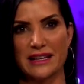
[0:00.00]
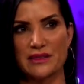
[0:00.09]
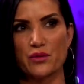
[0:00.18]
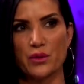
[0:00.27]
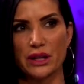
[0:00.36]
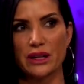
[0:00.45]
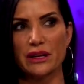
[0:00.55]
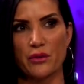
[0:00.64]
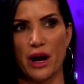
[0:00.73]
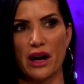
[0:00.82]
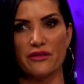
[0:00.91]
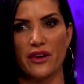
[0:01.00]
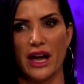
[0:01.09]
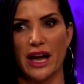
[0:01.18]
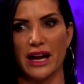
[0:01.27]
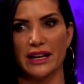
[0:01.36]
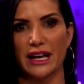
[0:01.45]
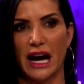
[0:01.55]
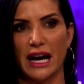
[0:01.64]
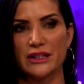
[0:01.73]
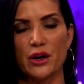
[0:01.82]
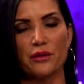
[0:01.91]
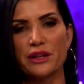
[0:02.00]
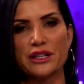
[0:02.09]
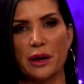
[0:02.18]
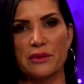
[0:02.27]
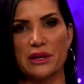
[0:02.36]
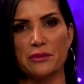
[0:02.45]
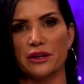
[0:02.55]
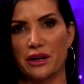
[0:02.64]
It's really rough, and I don't think that people,